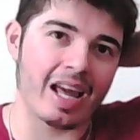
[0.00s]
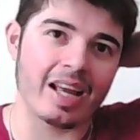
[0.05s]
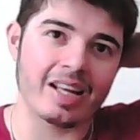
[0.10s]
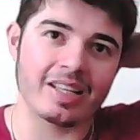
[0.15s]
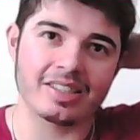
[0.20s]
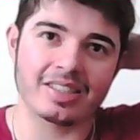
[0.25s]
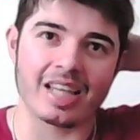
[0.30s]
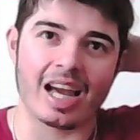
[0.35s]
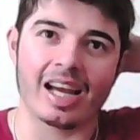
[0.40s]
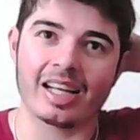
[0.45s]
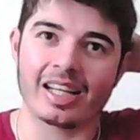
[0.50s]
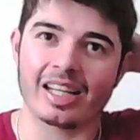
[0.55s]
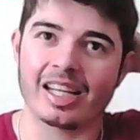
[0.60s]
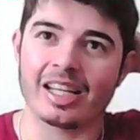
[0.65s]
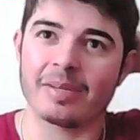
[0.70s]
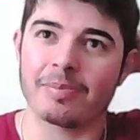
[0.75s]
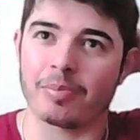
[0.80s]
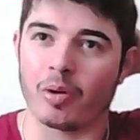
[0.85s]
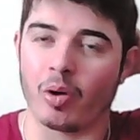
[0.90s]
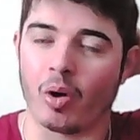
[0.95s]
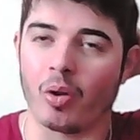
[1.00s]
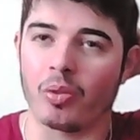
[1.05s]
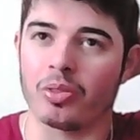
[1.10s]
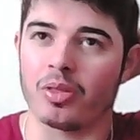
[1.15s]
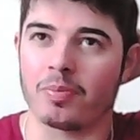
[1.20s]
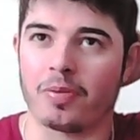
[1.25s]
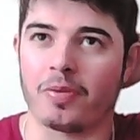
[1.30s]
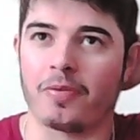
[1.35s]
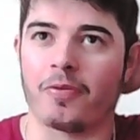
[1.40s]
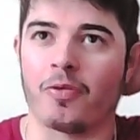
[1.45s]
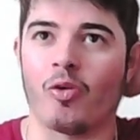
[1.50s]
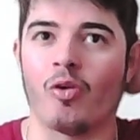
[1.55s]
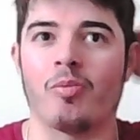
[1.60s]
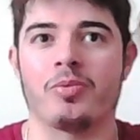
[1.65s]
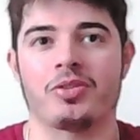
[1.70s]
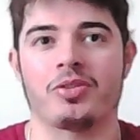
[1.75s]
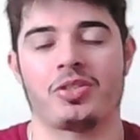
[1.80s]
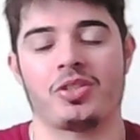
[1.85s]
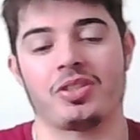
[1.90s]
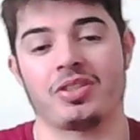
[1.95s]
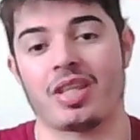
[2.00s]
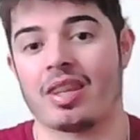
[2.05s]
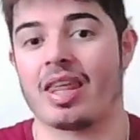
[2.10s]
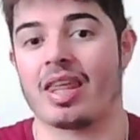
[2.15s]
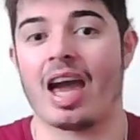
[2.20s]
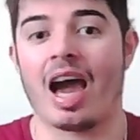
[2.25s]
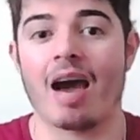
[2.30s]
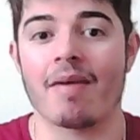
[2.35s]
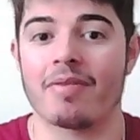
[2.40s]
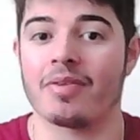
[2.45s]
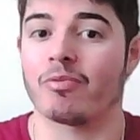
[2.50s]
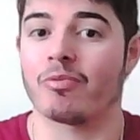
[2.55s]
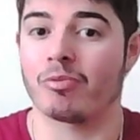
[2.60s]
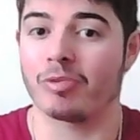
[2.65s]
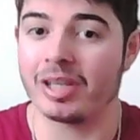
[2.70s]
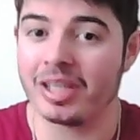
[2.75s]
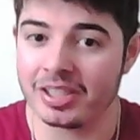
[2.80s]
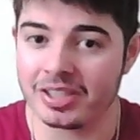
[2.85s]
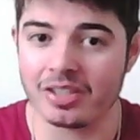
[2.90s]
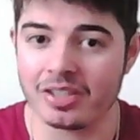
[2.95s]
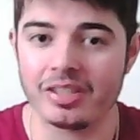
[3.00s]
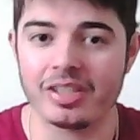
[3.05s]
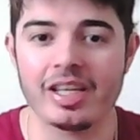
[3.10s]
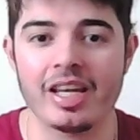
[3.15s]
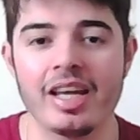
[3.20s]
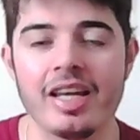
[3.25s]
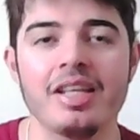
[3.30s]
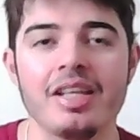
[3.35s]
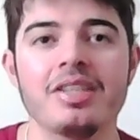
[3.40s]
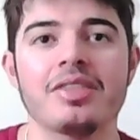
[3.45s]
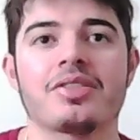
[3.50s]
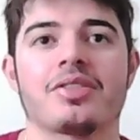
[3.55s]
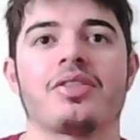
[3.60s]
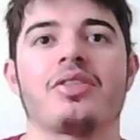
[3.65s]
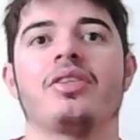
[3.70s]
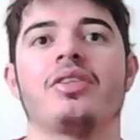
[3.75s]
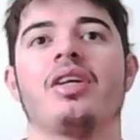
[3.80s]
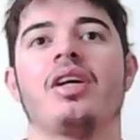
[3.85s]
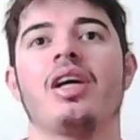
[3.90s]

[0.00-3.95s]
exactly put on the performances that they have in recent years, and